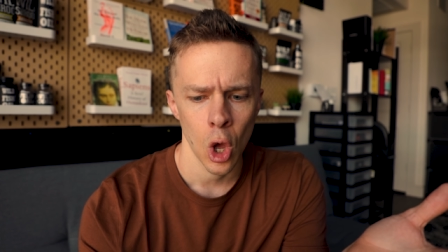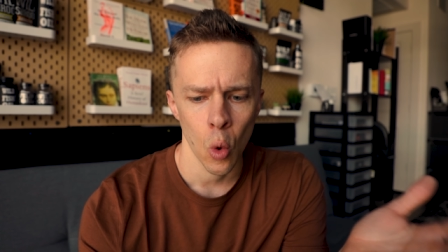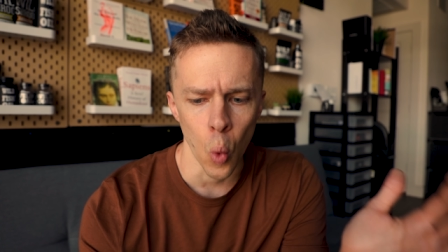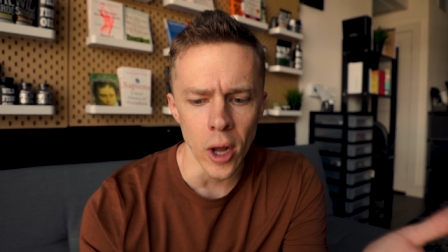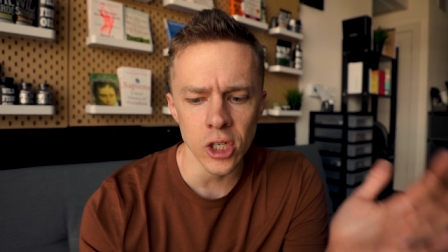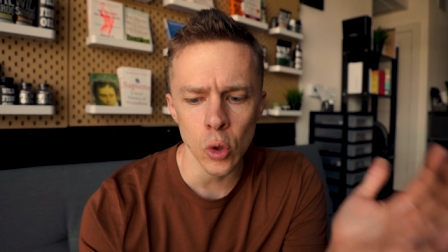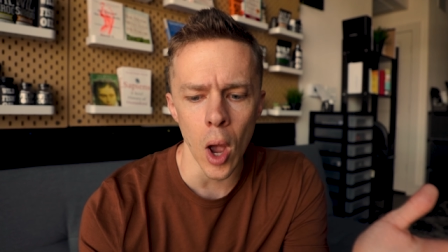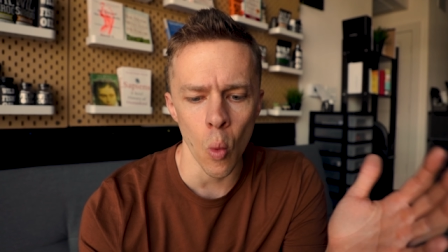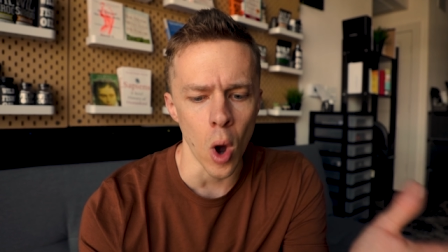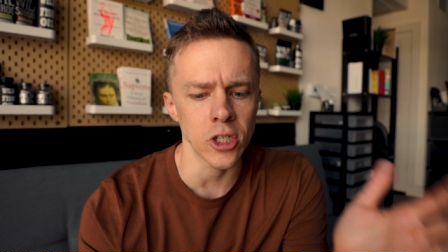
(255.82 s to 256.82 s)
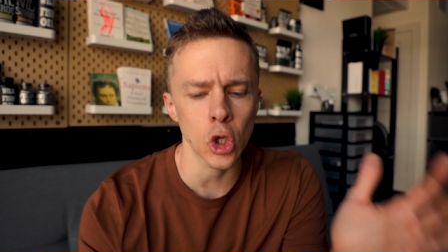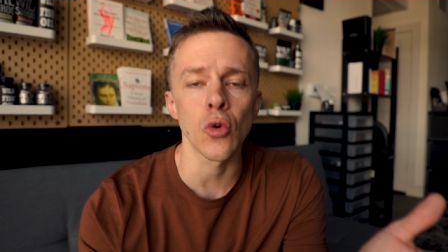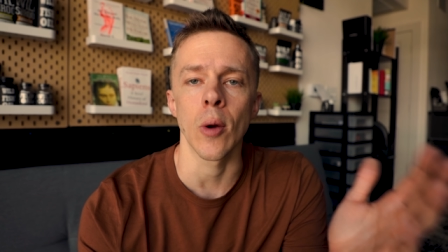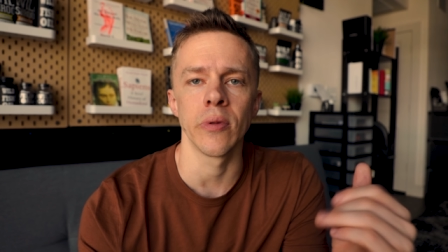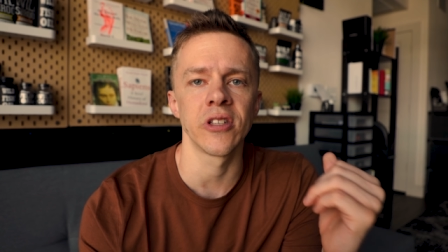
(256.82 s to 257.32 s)
what do I want to
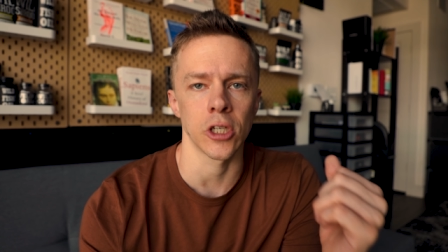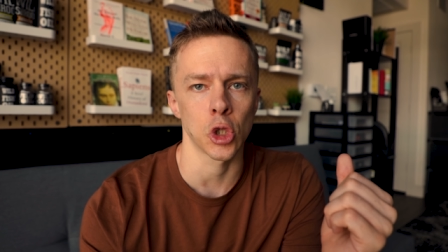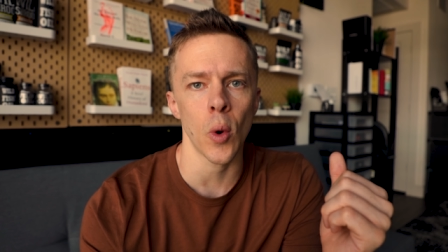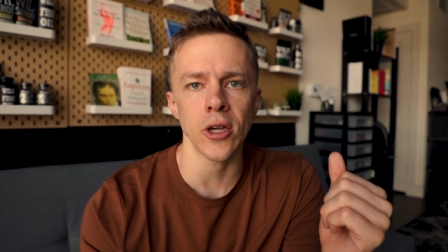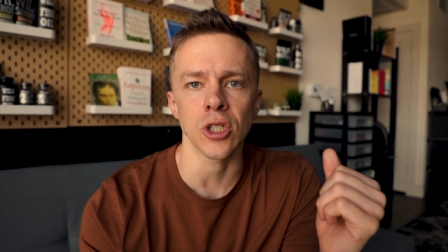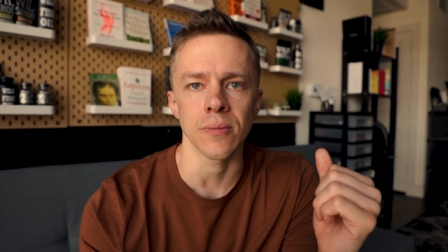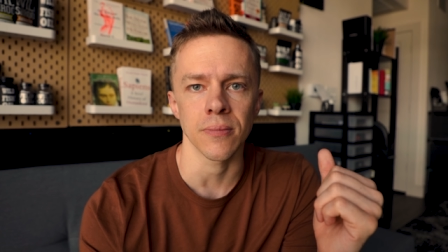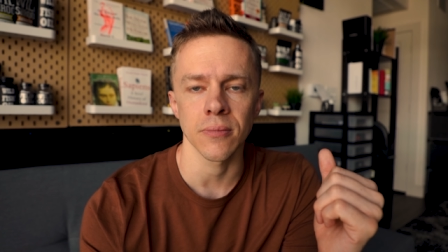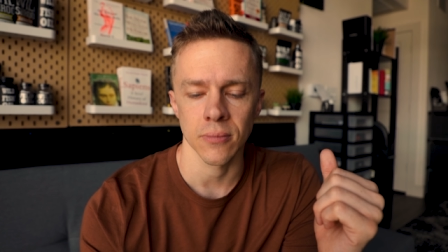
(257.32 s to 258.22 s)
create with the situation?